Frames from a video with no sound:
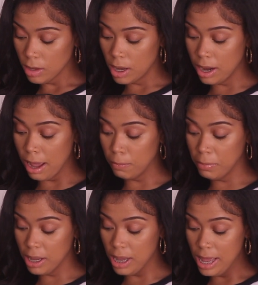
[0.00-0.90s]
Now
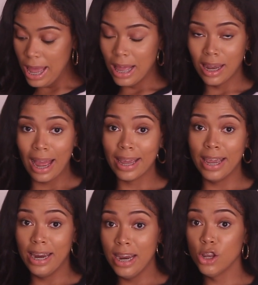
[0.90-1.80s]
me, like,
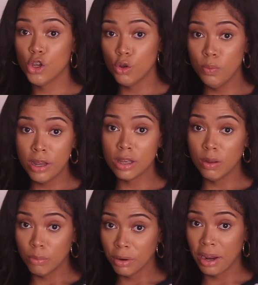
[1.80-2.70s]
in eating 2 pieces
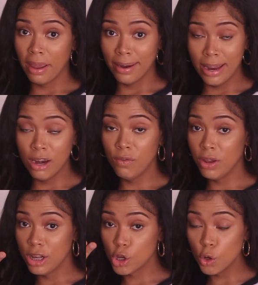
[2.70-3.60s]
of bread, and then if
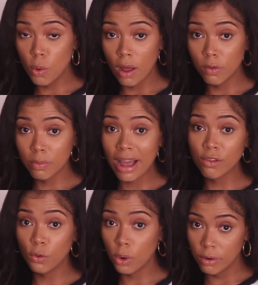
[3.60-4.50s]
you eat 2 of them, that's
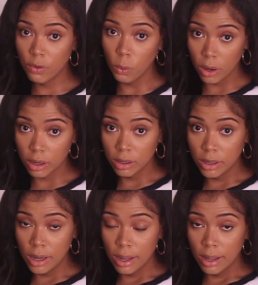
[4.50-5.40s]
44.
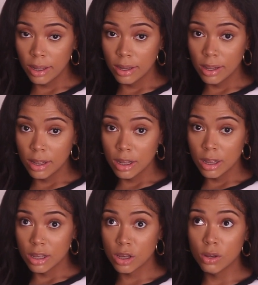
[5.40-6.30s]

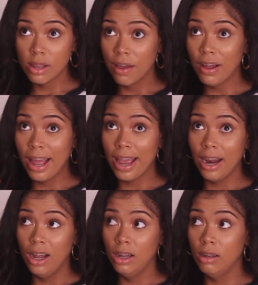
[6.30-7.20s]
So say if I
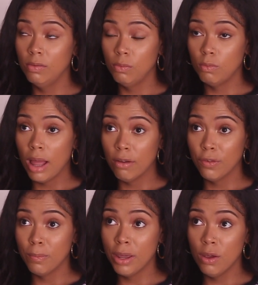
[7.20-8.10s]
had
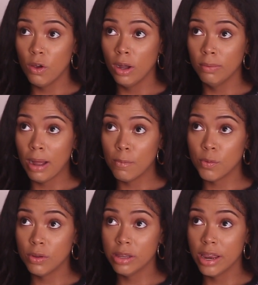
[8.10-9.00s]
for me, I'm
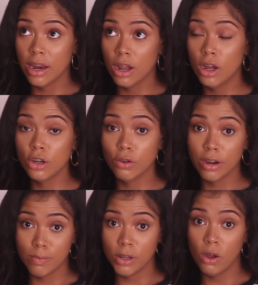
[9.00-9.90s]
supposed to get in 100
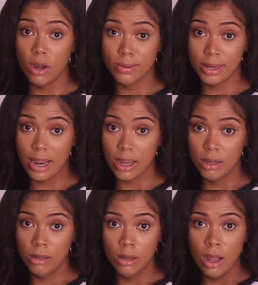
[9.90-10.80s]
grams of carbs a
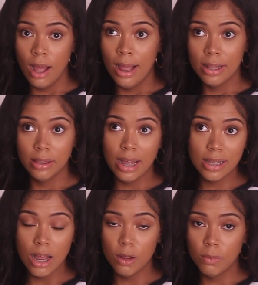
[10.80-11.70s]
day.
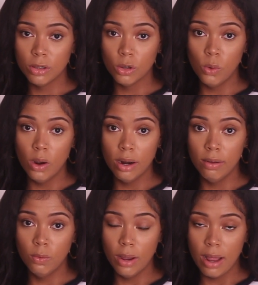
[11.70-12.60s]
That's almost a quarter
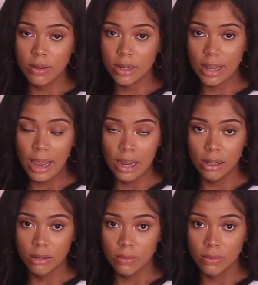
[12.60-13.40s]
of what I just ate.